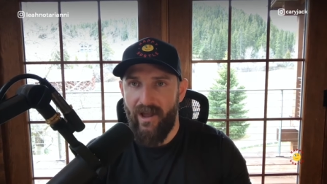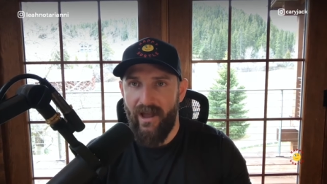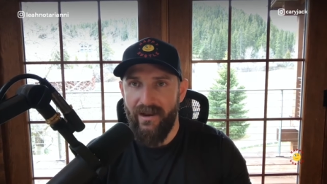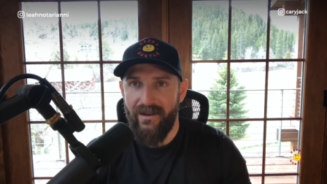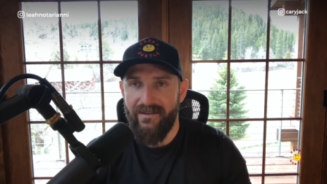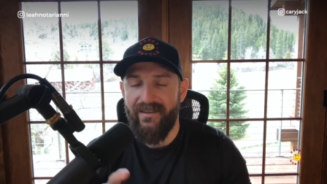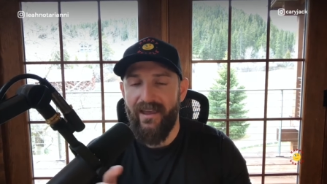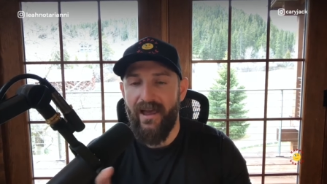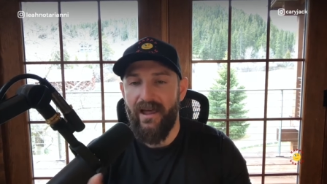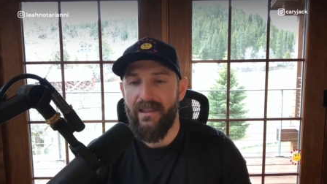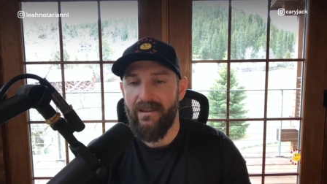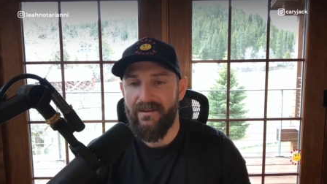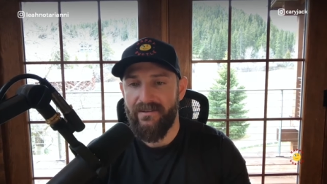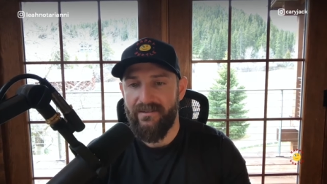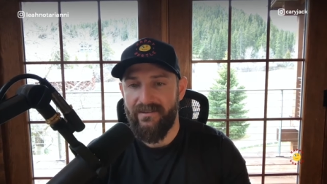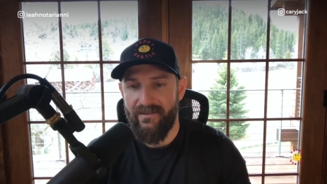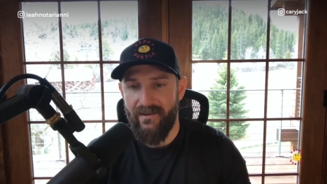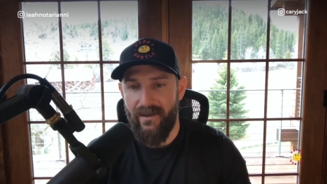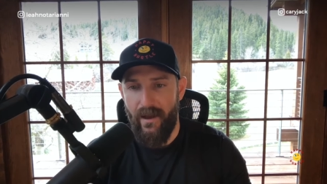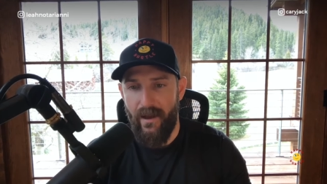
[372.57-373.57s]
kind of tell
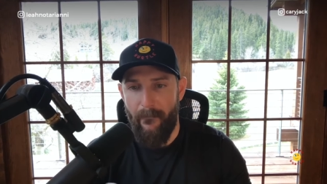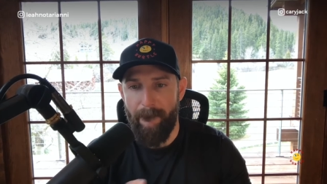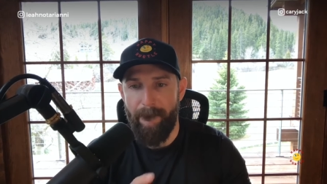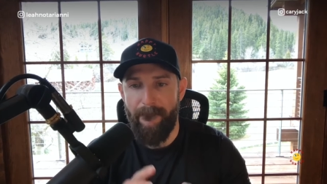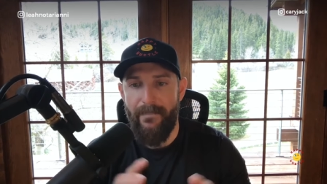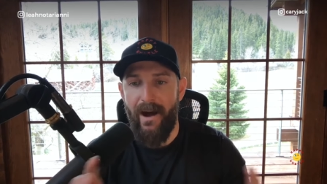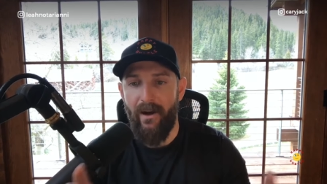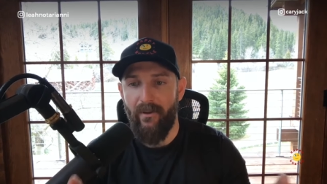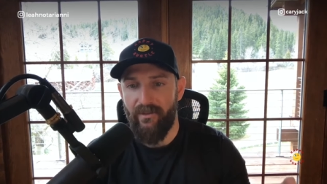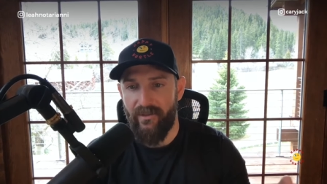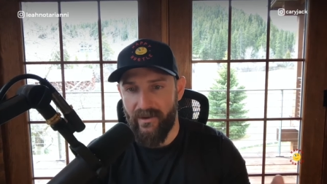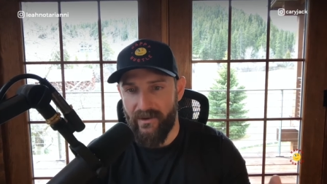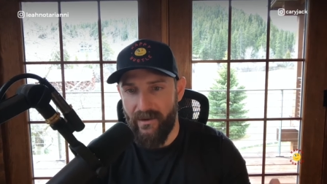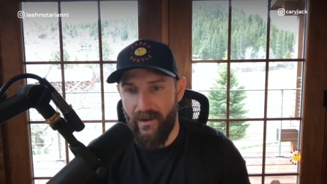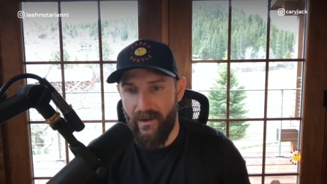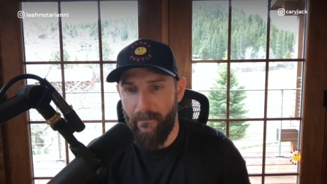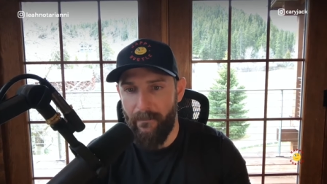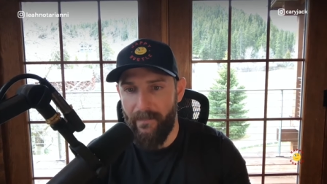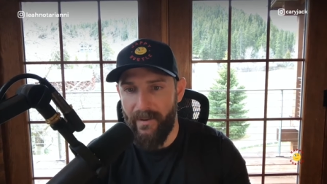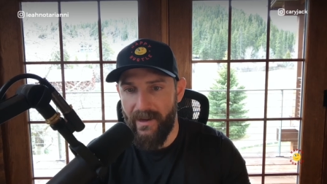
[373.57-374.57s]
us about the
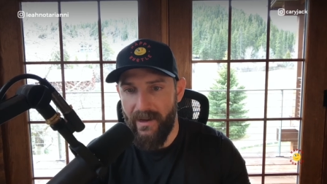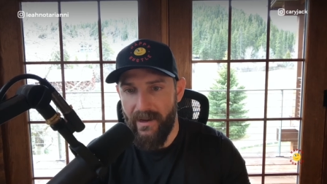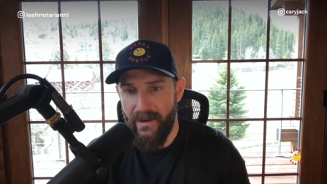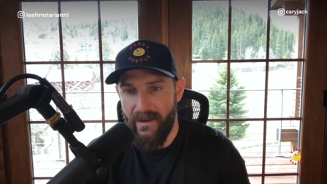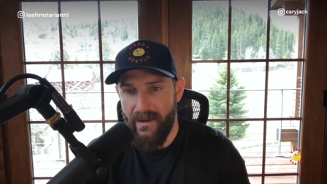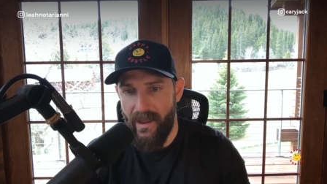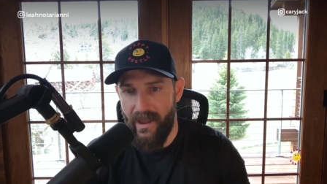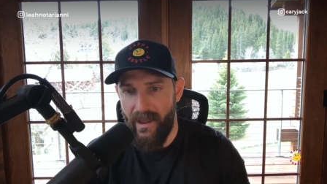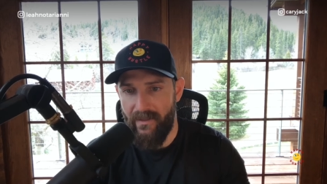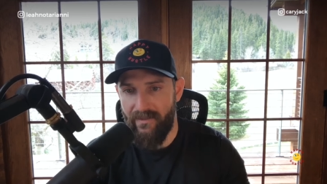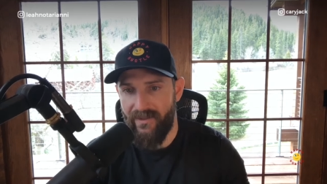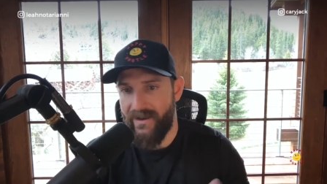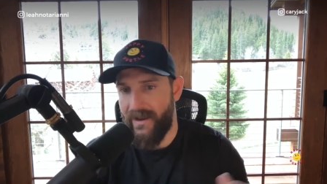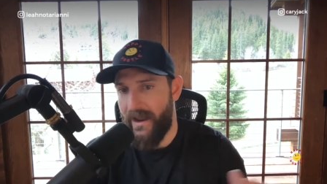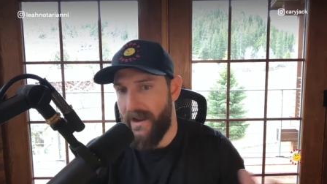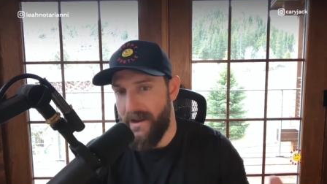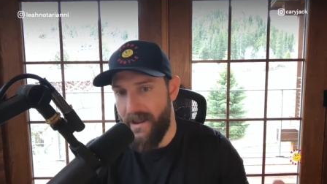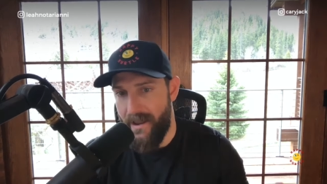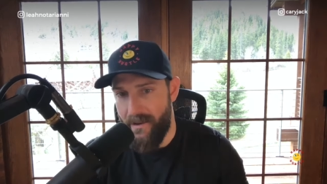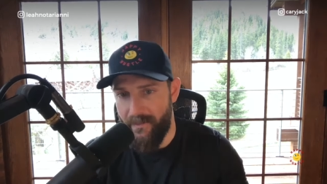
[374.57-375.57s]
company and the
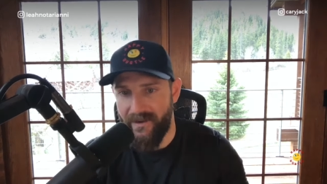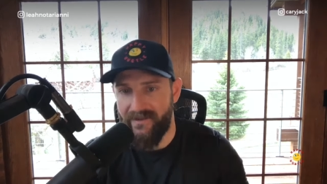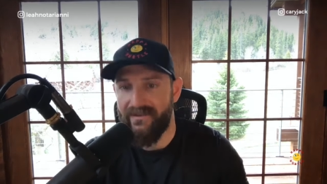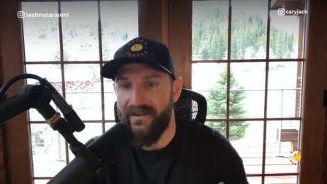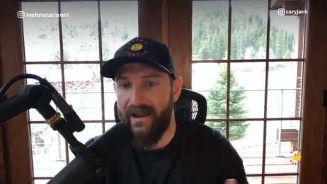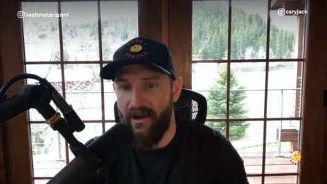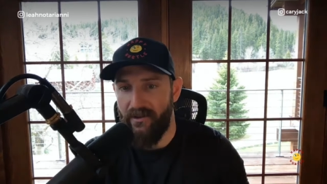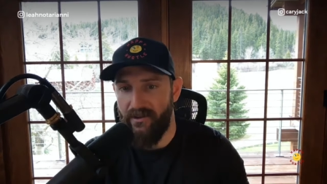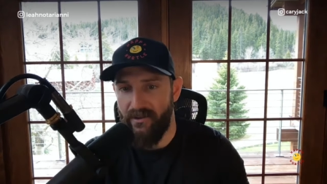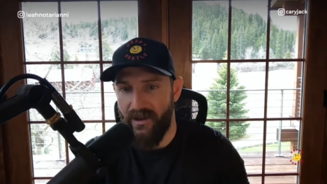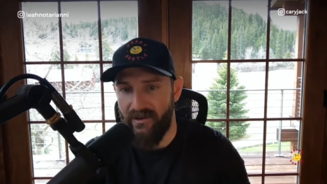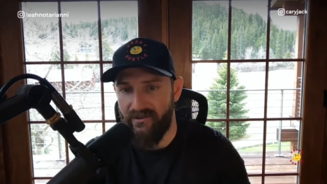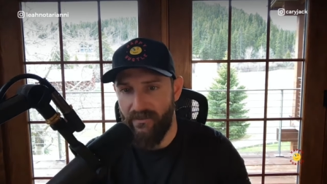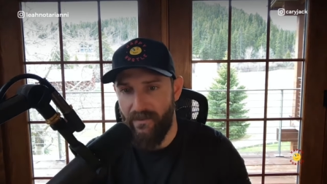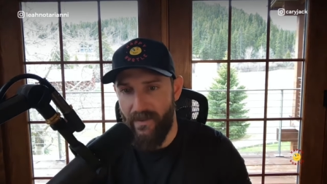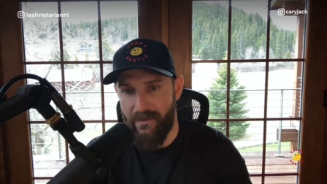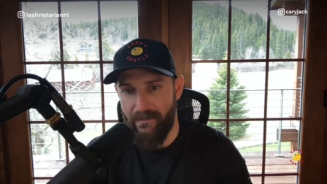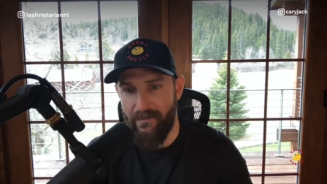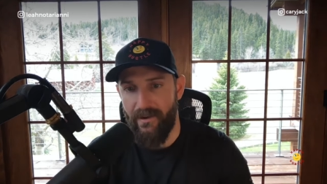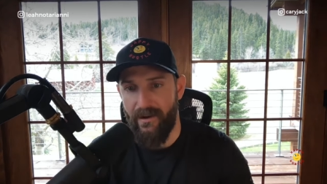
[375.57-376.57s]
dynamics and how you
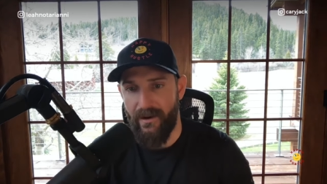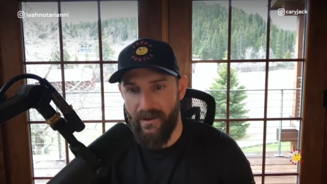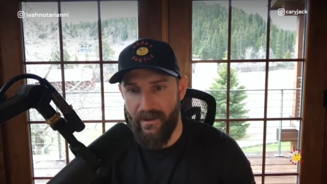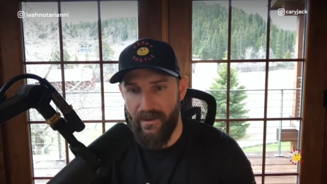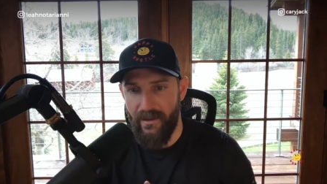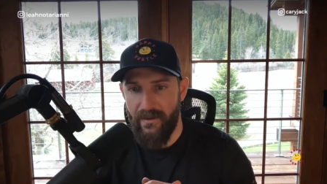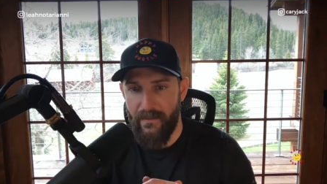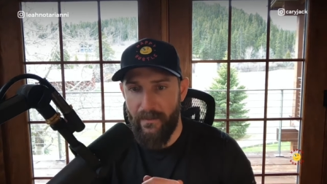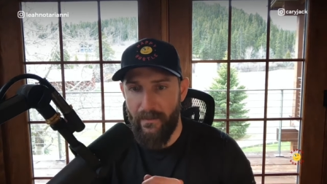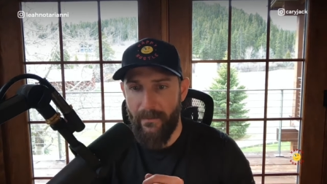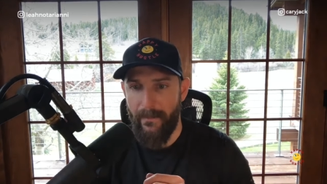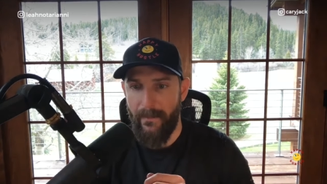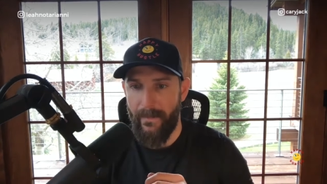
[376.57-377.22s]
guys make money